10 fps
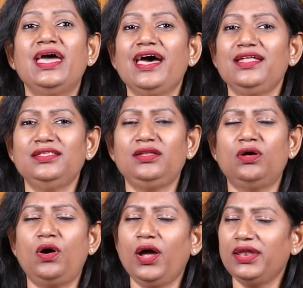and the
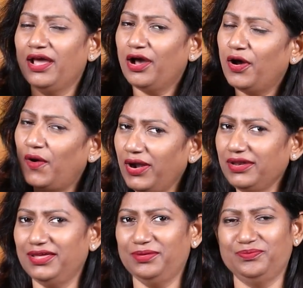Lord
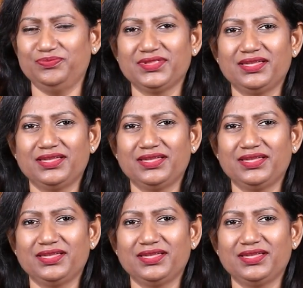heard him.